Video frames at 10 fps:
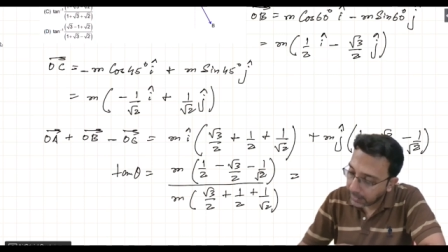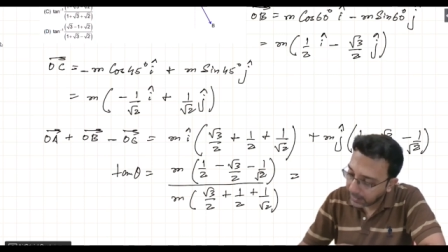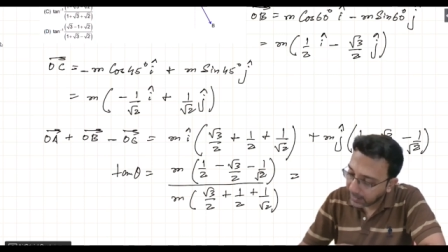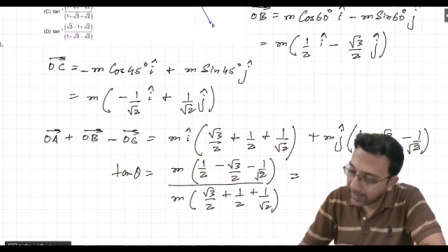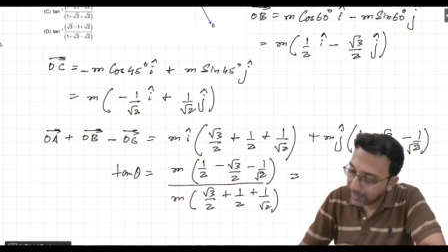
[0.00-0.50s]

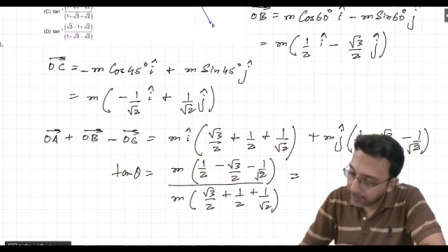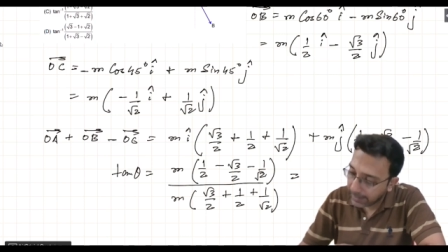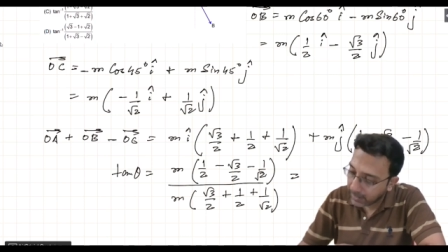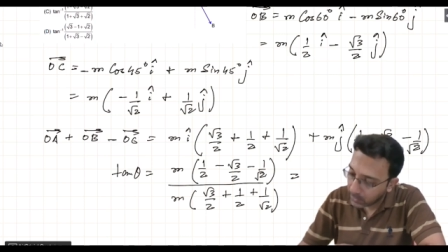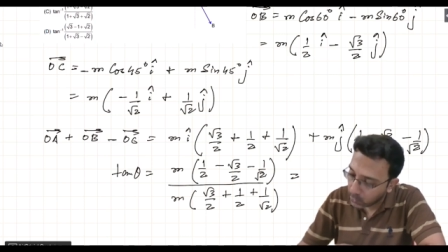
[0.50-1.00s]
and divided
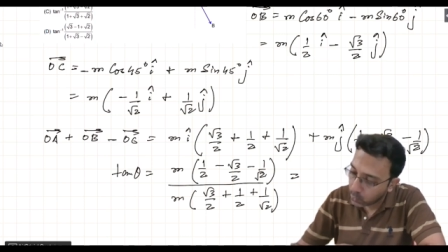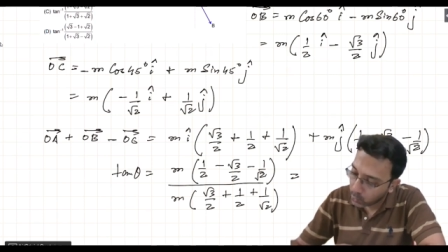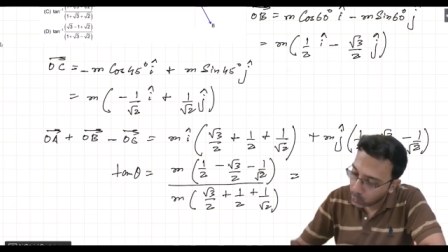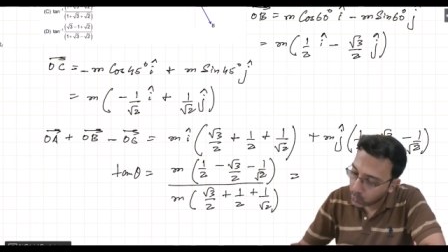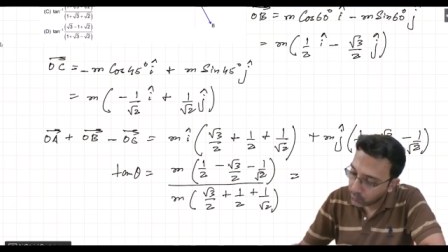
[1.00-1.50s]
by
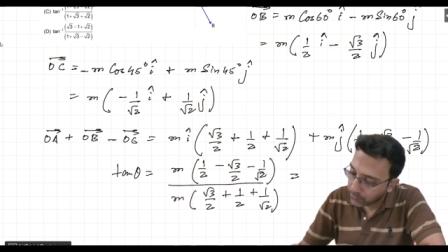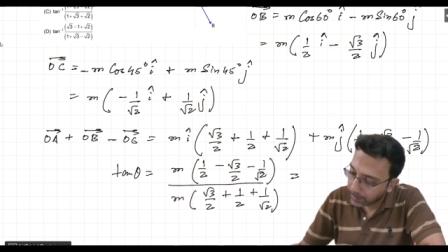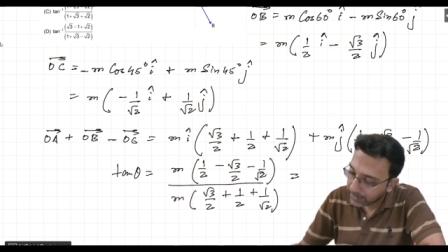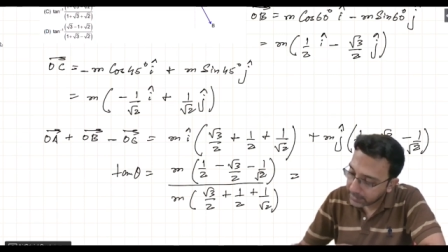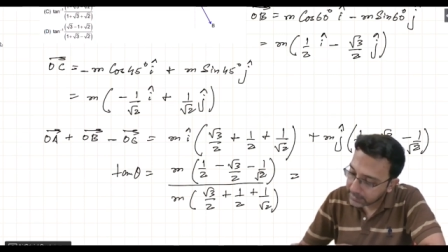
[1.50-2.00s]
root 2
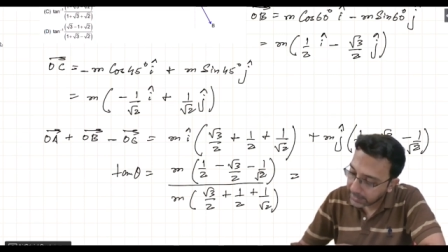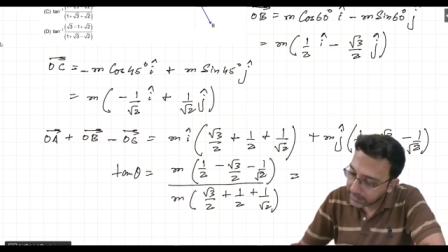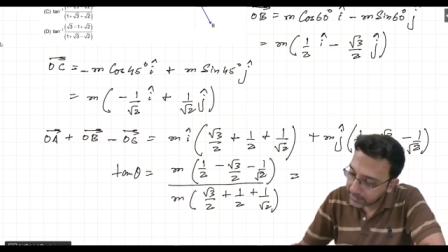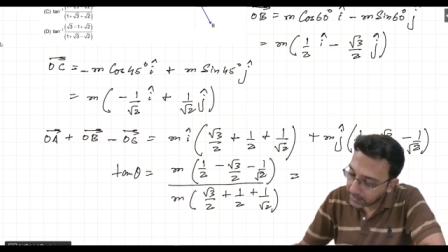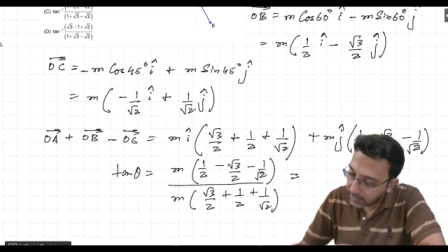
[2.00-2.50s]
from either
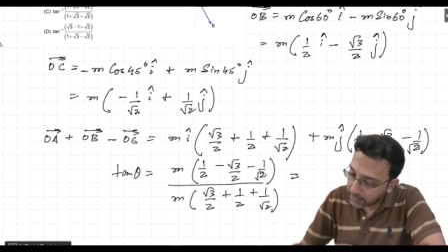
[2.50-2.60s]
side.